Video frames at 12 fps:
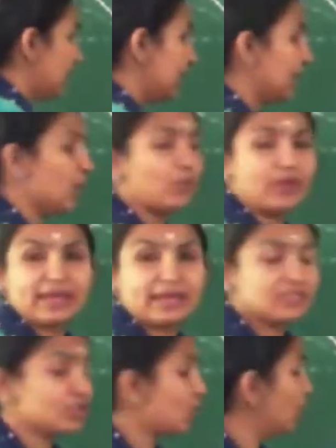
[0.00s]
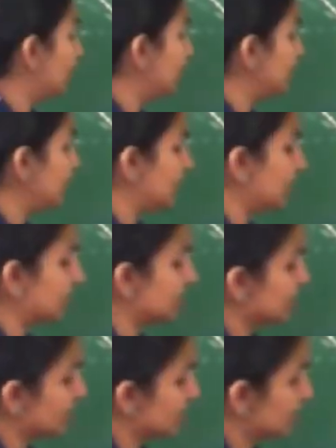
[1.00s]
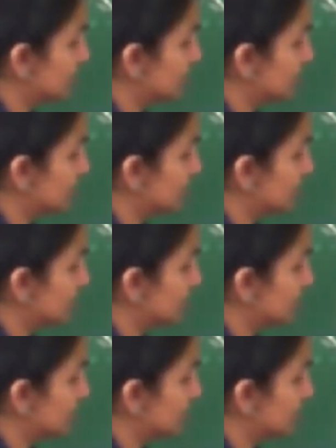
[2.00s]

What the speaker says: Now we can join these.